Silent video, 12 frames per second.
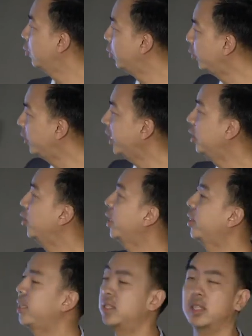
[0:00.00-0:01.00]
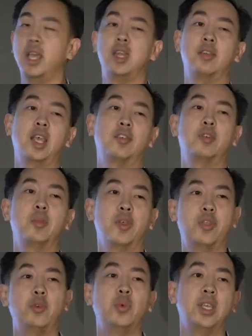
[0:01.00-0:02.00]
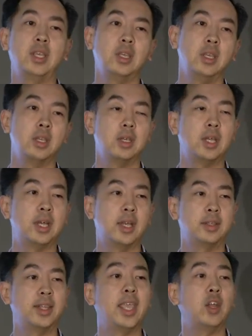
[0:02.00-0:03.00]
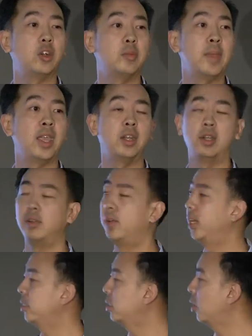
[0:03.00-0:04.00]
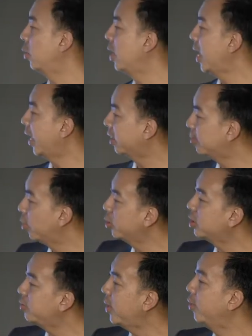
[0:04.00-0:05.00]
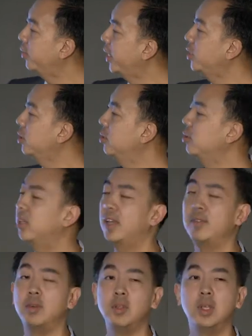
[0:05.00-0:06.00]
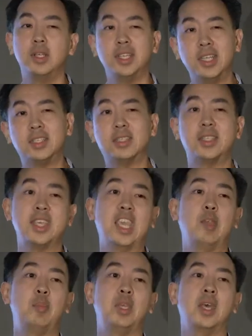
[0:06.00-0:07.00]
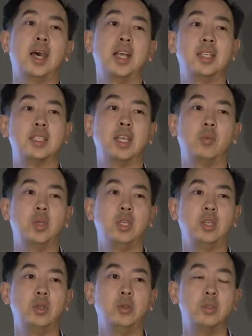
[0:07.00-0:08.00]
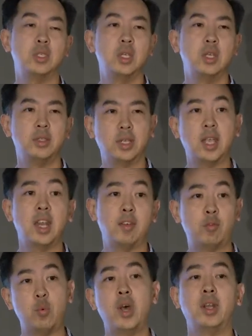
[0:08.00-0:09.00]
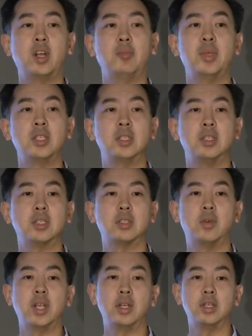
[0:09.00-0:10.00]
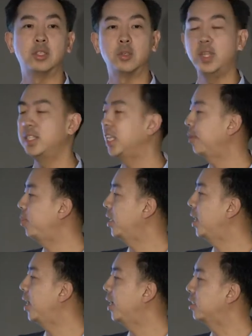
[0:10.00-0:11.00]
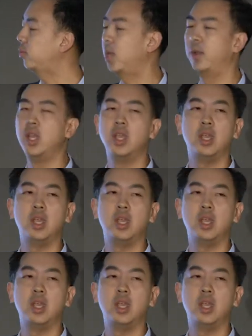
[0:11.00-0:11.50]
we really look at this kind of like from a three-layered manner, right? So at the most foundational level, it's the APIs that we use to kind of run our business, right? And so these APIs around